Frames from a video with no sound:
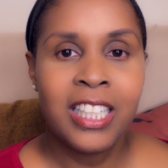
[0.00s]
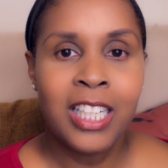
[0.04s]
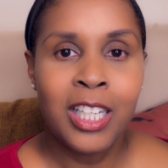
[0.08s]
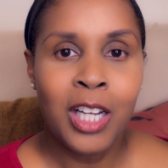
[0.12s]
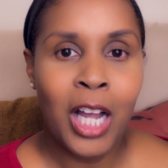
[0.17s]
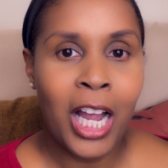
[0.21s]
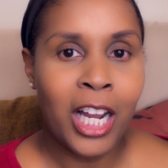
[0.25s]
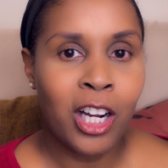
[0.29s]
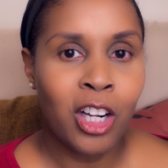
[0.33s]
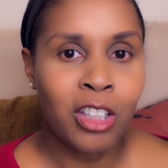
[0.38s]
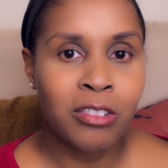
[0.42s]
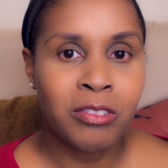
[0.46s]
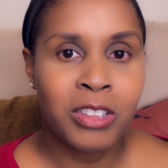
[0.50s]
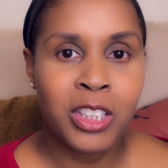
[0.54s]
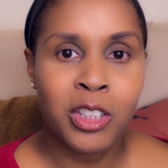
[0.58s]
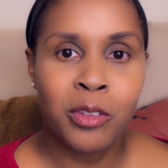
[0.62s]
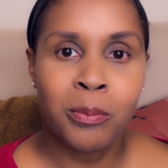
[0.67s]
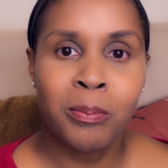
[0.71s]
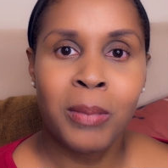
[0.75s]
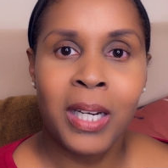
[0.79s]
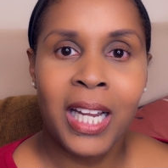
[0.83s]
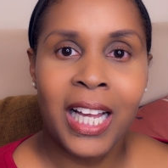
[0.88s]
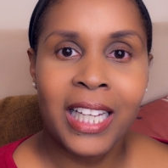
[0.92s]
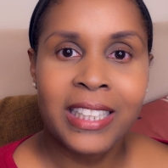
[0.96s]
I got rid
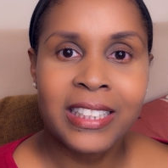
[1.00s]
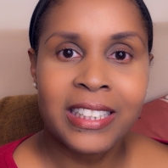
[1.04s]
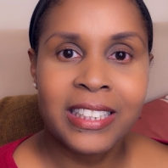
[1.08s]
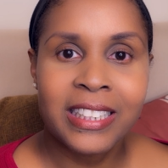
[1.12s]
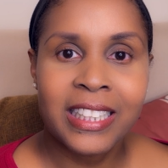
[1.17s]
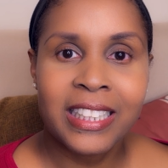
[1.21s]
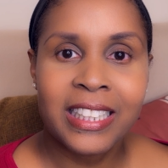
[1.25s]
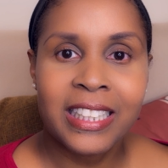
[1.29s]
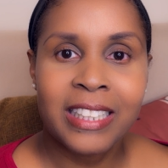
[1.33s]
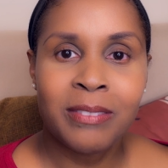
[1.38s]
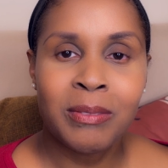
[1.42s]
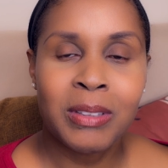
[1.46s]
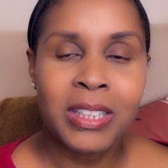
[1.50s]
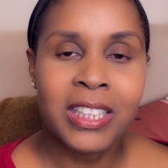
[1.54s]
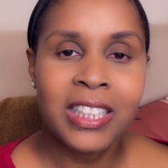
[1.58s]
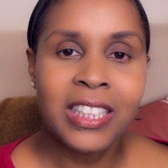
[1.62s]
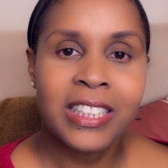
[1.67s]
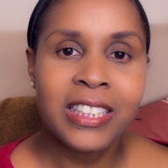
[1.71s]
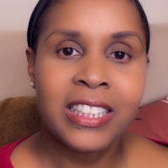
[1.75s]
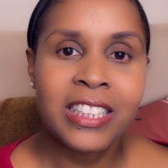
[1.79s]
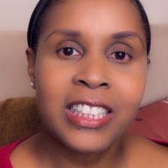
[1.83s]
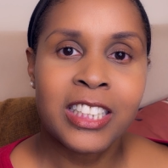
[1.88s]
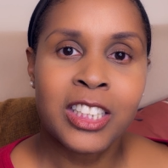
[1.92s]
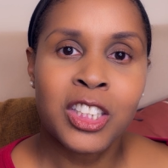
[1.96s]
of plastic
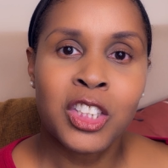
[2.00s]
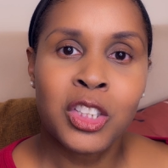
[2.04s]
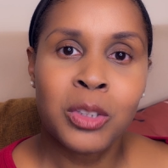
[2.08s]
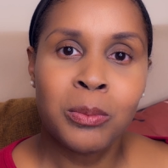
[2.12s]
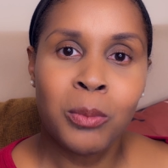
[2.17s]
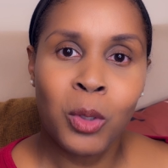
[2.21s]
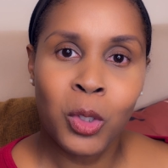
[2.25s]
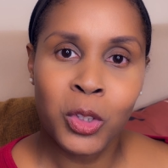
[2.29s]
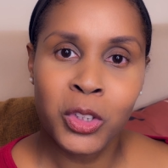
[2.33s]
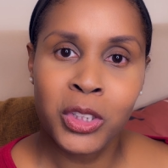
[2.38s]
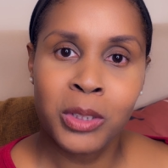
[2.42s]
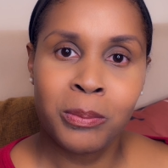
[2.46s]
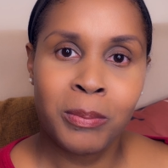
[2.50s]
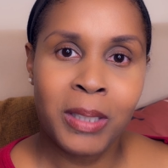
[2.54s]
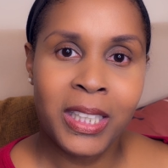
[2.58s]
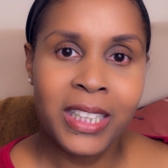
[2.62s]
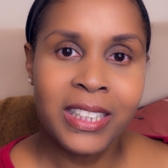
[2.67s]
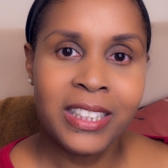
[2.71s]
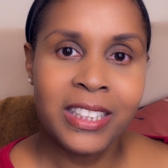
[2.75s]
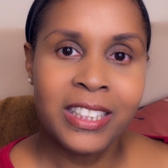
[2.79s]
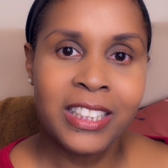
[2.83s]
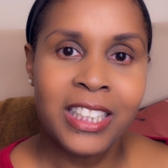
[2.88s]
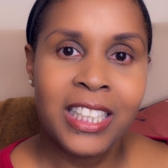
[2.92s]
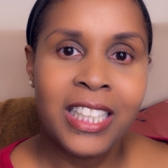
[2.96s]
because it's a small
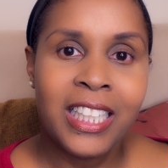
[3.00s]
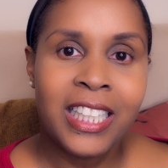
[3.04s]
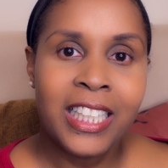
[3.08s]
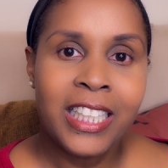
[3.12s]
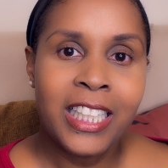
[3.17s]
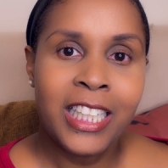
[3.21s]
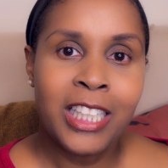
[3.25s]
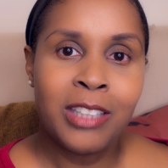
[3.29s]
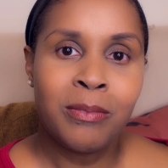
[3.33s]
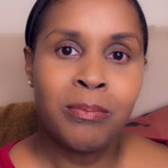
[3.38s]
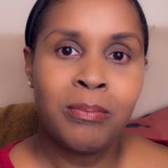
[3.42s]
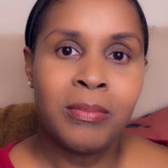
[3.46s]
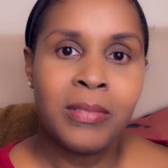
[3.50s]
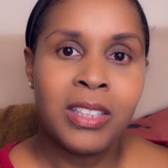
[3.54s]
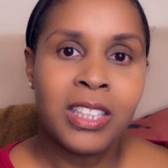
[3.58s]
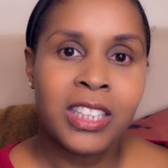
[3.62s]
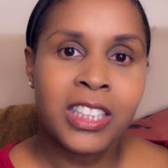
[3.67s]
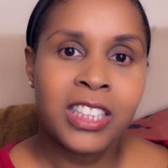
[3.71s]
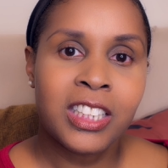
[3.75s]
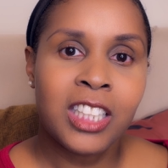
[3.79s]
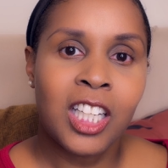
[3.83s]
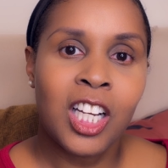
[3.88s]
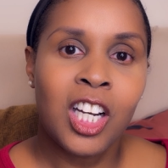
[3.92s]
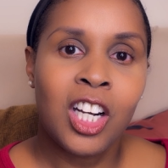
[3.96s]
space. It
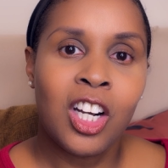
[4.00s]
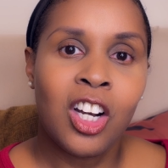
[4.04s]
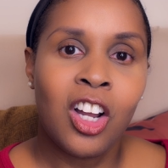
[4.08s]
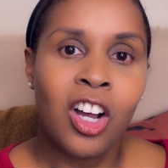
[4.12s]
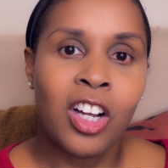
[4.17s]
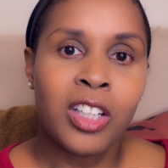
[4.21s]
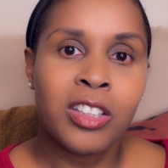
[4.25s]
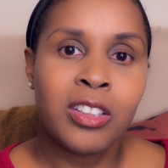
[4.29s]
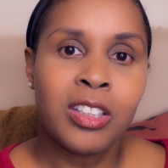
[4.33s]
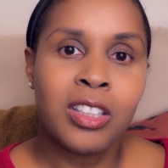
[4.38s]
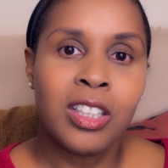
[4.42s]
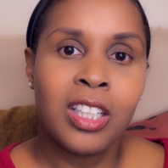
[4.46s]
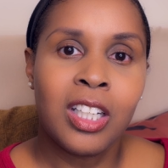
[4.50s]
looks a lot